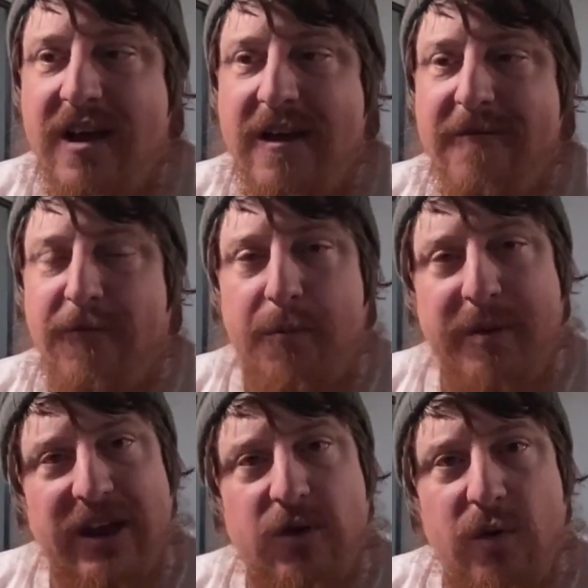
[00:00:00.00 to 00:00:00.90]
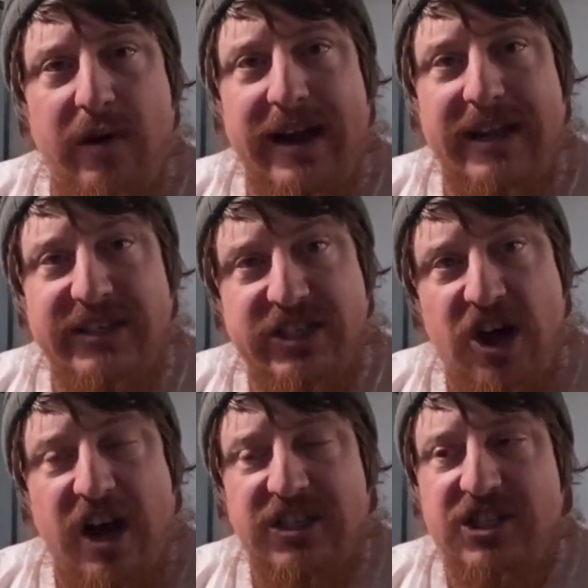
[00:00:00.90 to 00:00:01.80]
for Bitcoin and
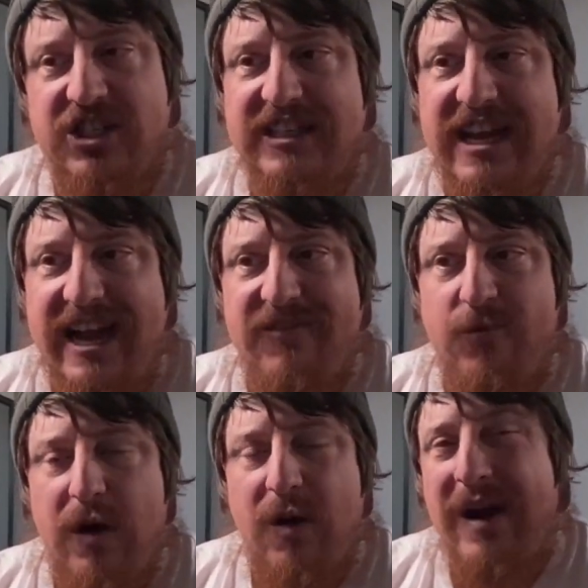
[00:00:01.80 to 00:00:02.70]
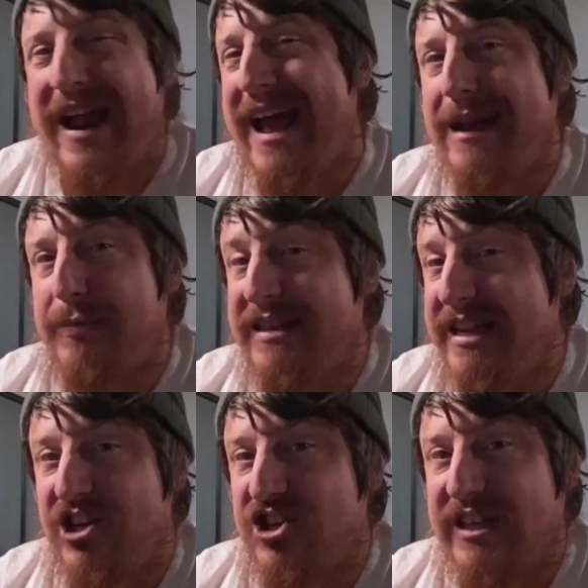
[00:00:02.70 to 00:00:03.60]
stocks, and just kind of where we're at
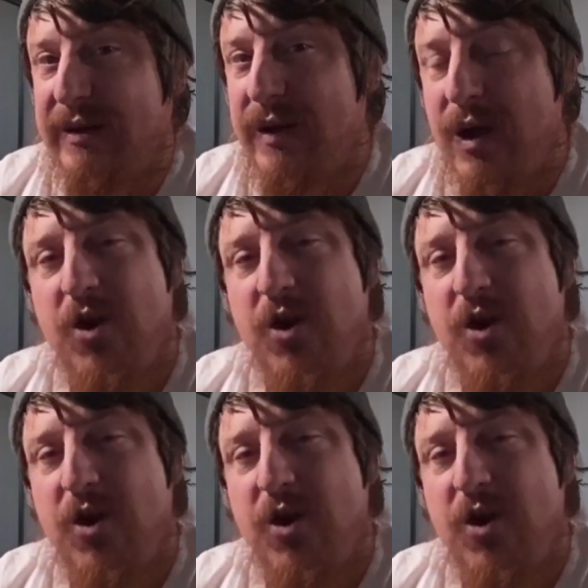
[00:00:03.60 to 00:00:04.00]
potentially